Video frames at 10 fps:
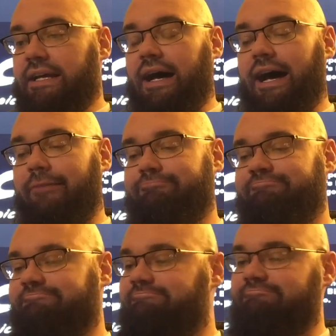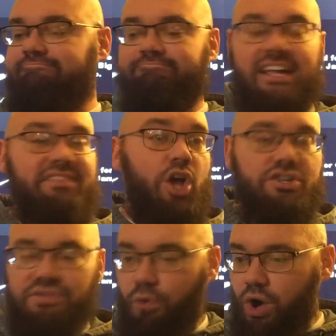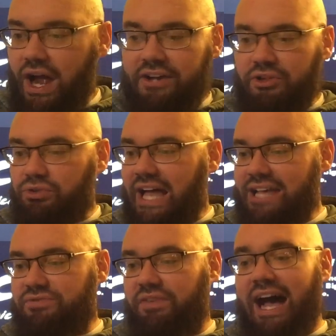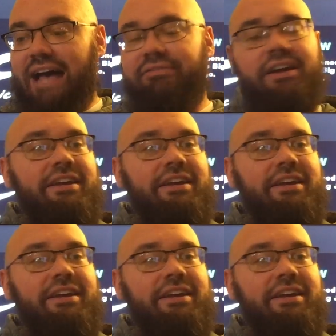Um, they've lost four out of their last five.